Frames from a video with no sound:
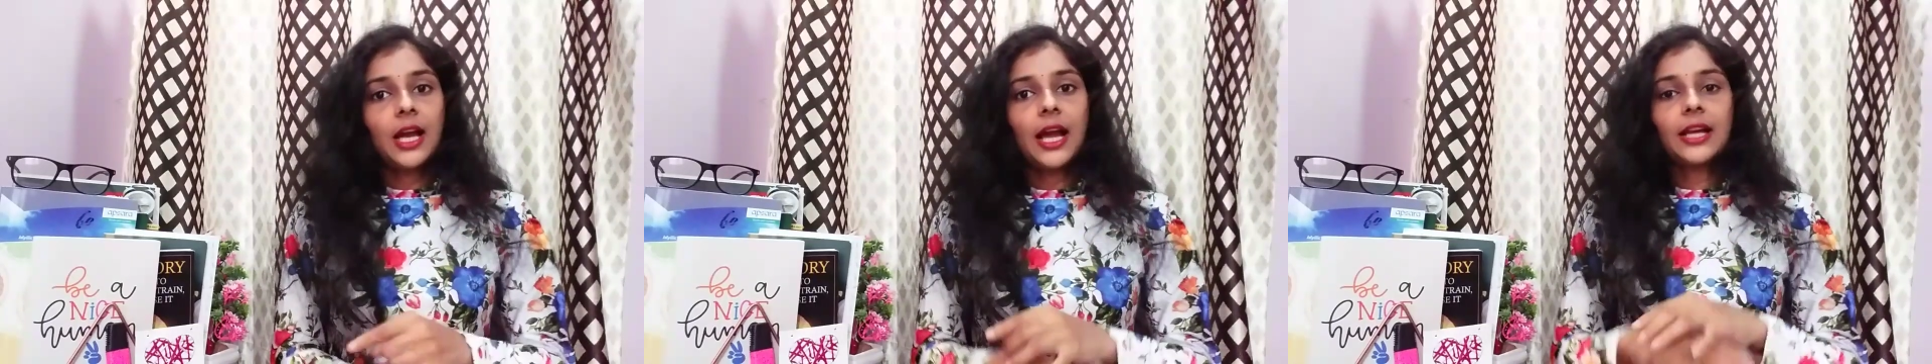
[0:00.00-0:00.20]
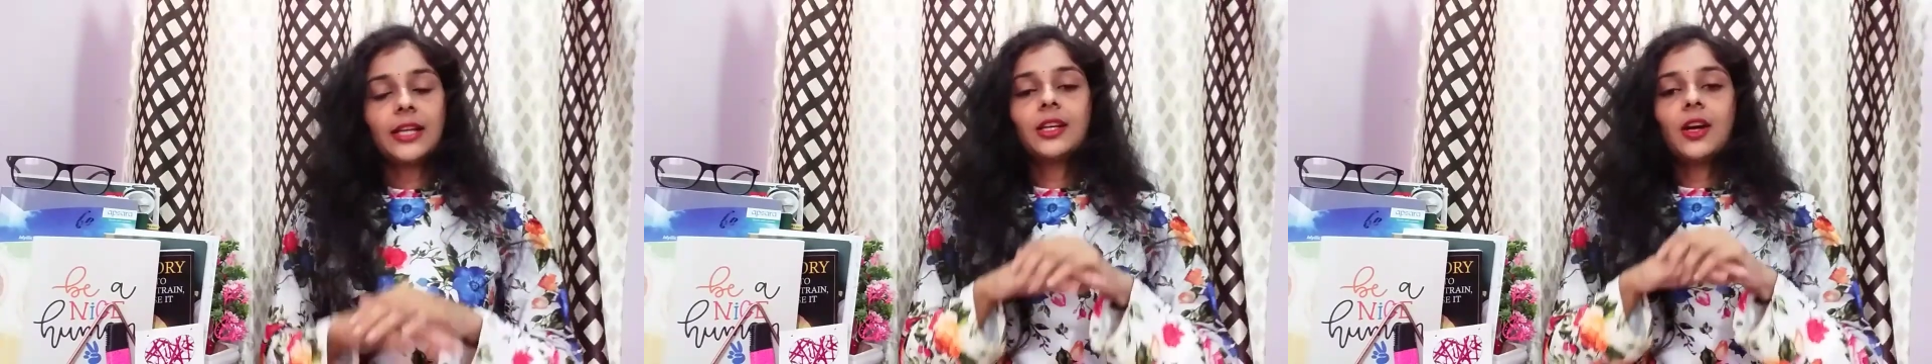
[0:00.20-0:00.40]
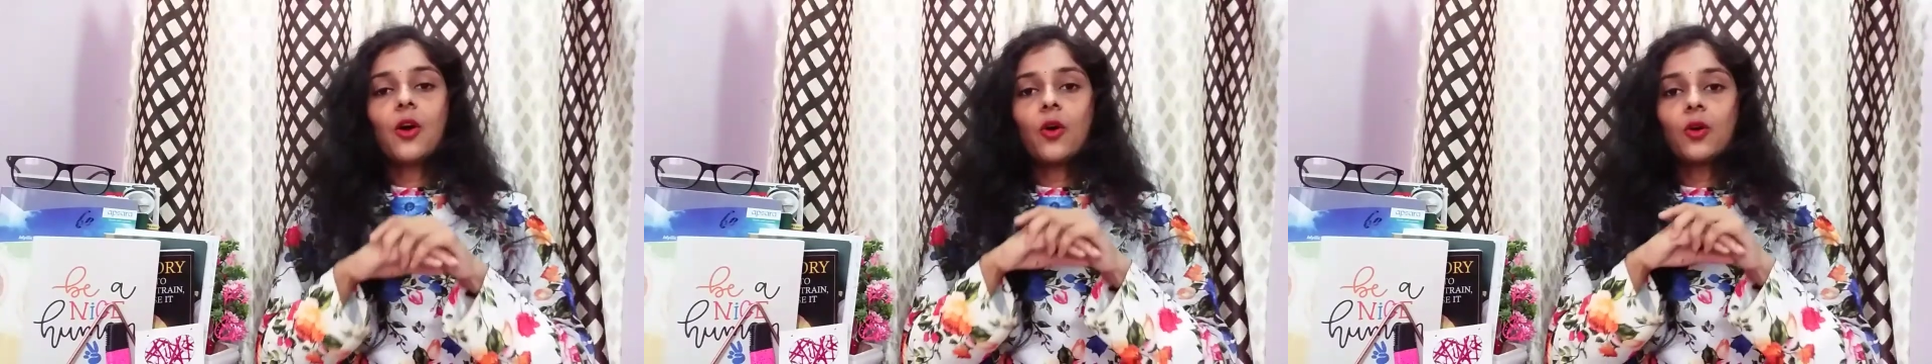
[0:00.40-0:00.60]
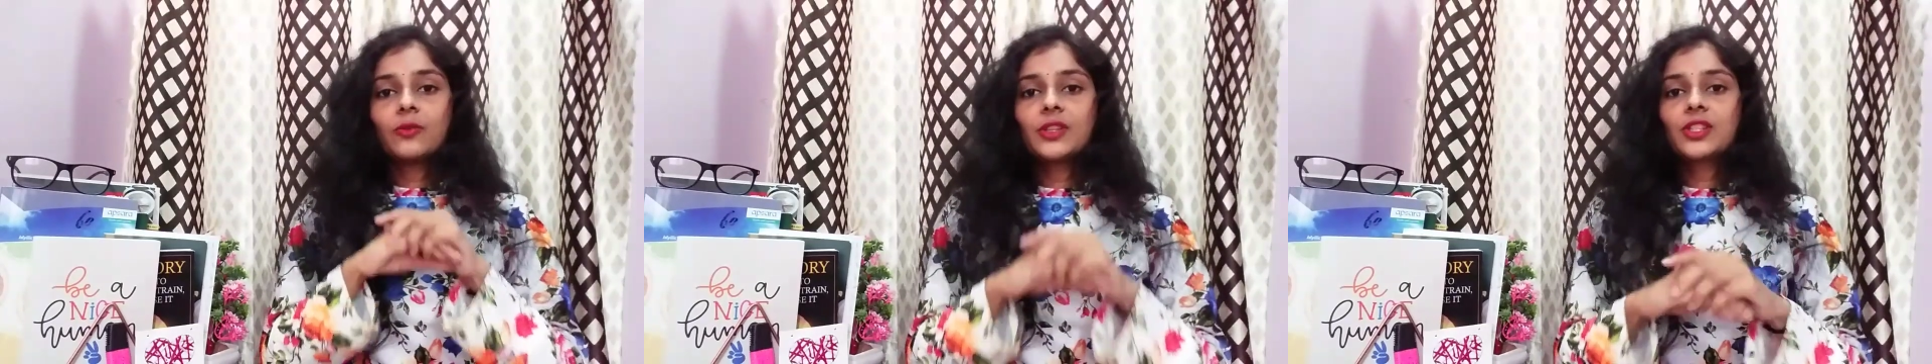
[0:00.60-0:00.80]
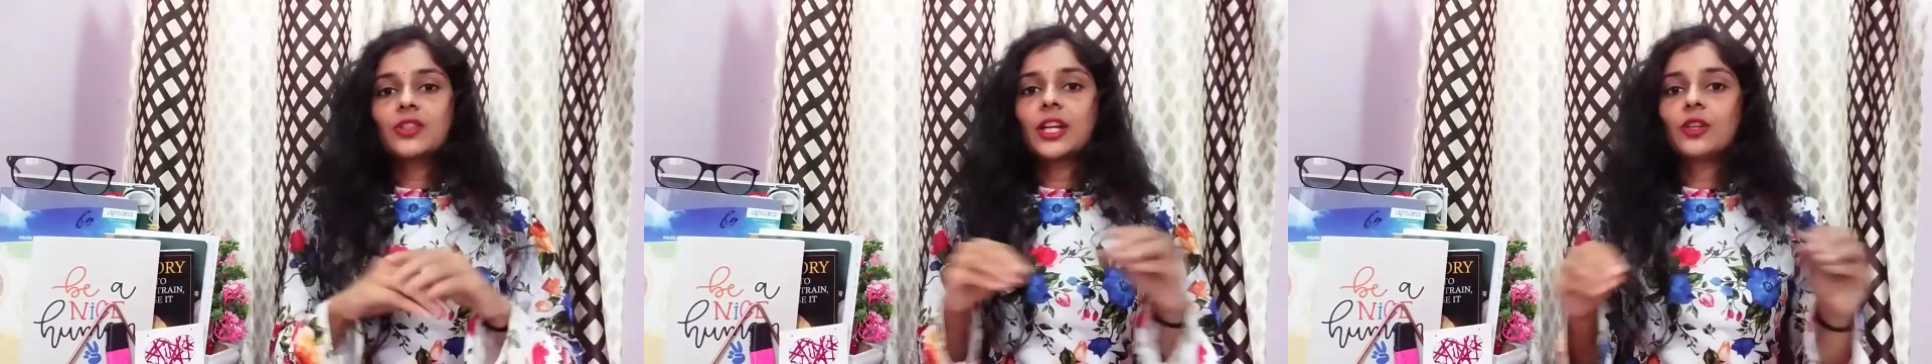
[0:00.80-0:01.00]
And
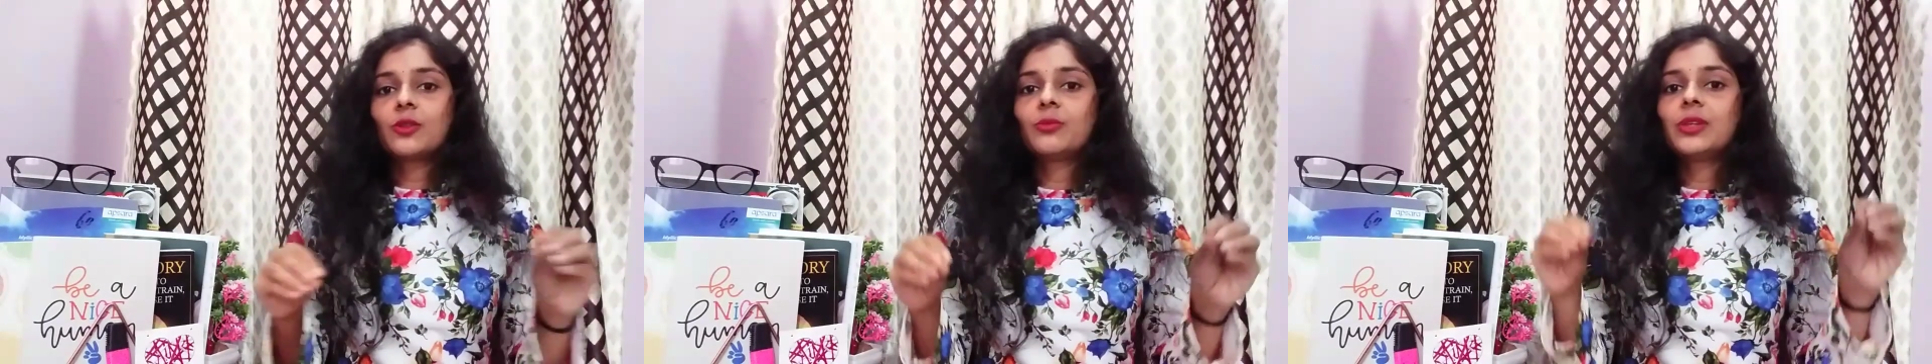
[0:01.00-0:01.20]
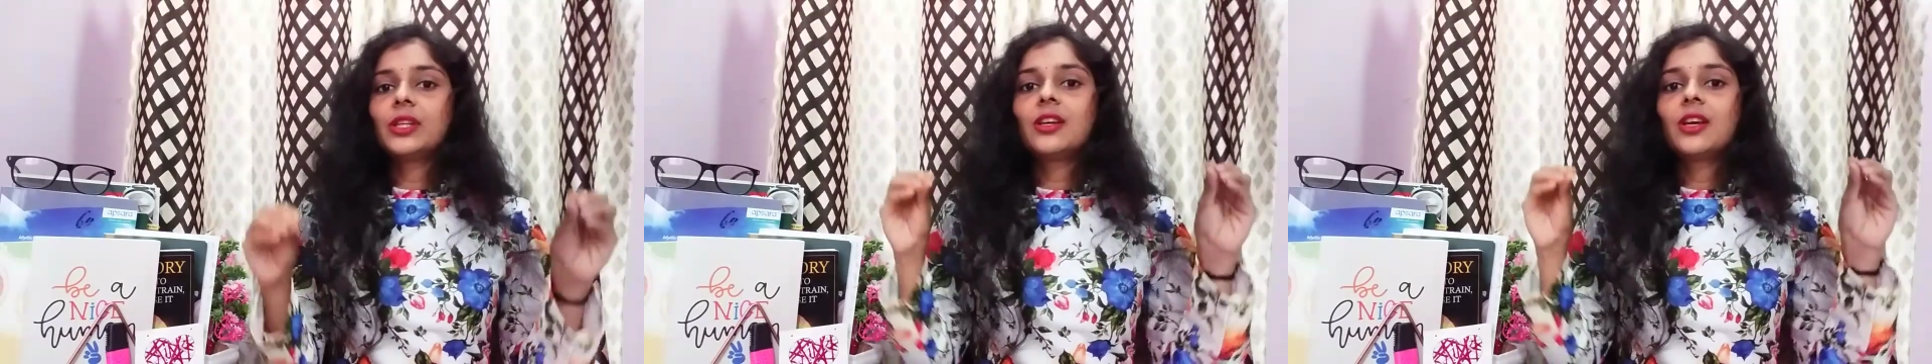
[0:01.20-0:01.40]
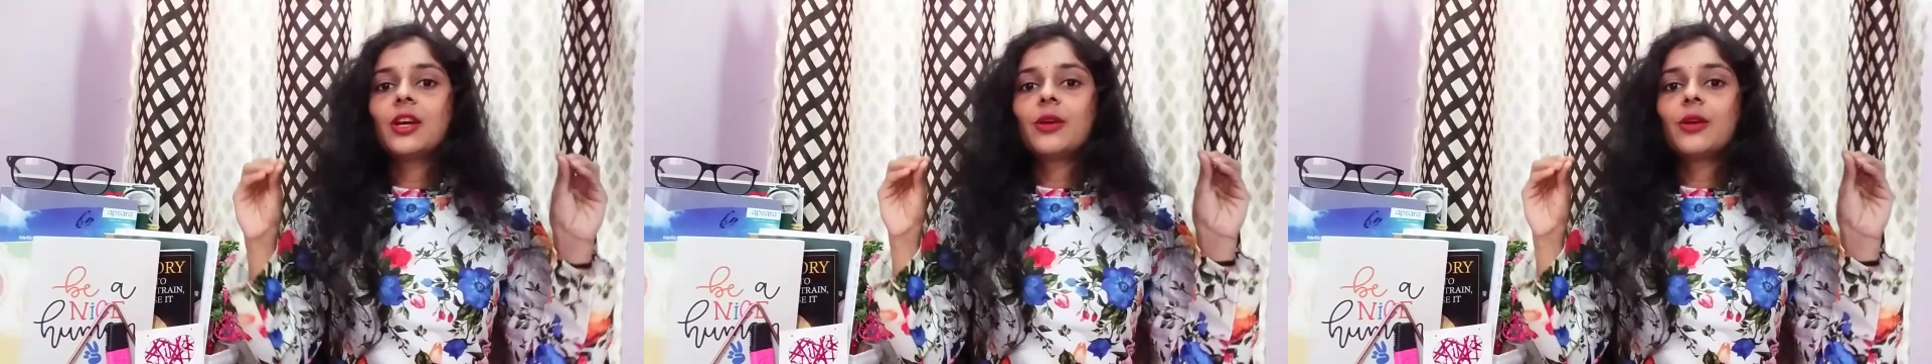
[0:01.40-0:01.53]
always try to be